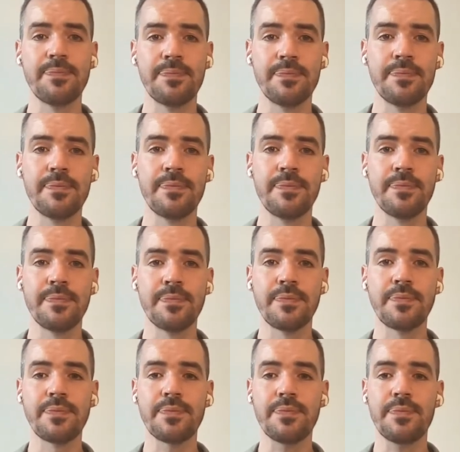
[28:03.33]

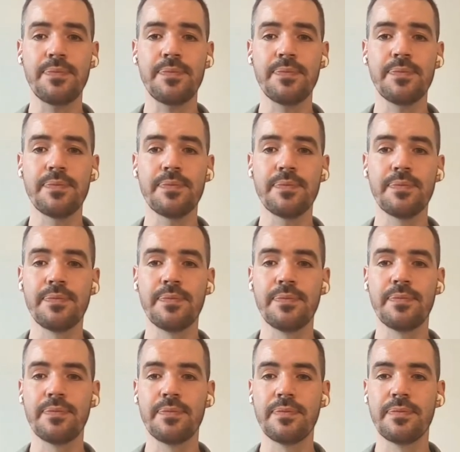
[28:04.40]

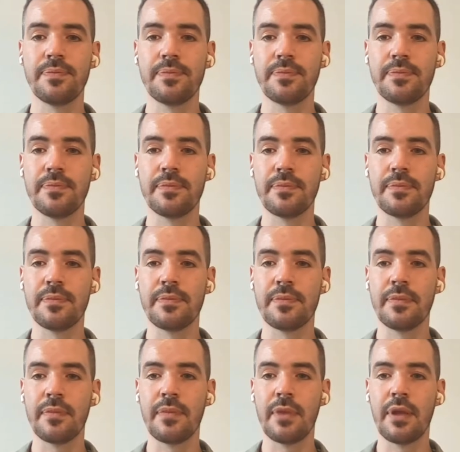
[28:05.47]
Nothing is said.